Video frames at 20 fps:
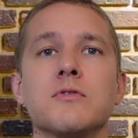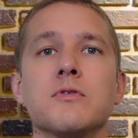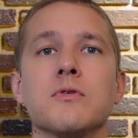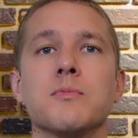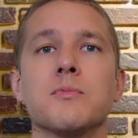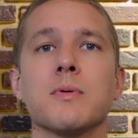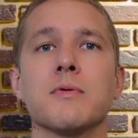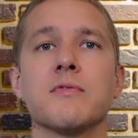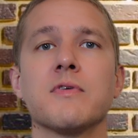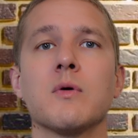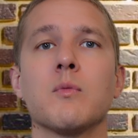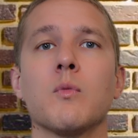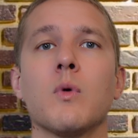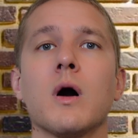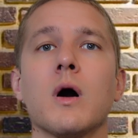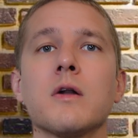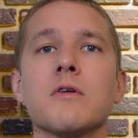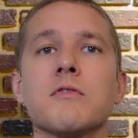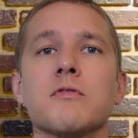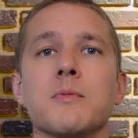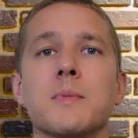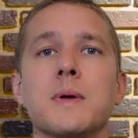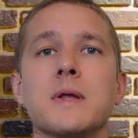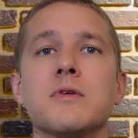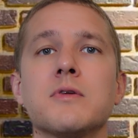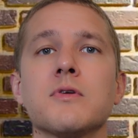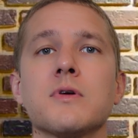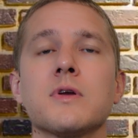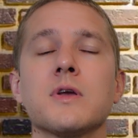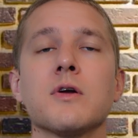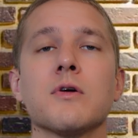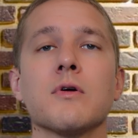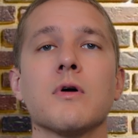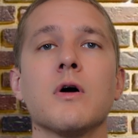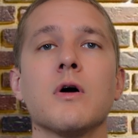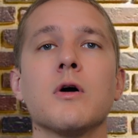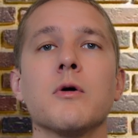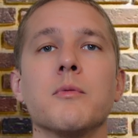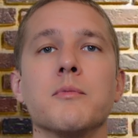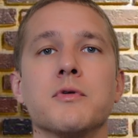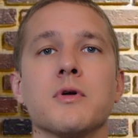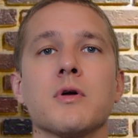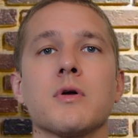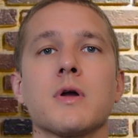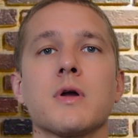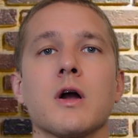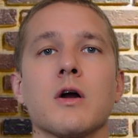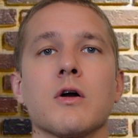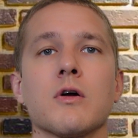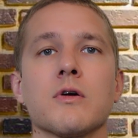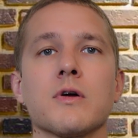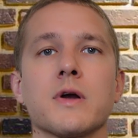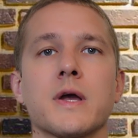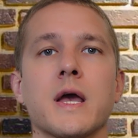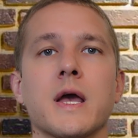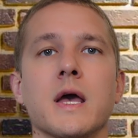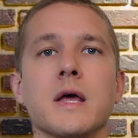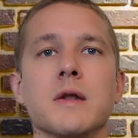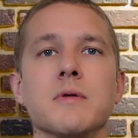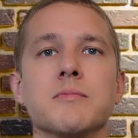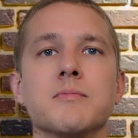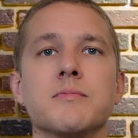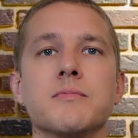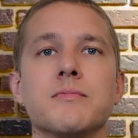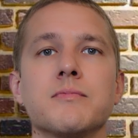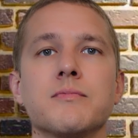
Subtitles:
to prevent water from entering your home during a hurricane.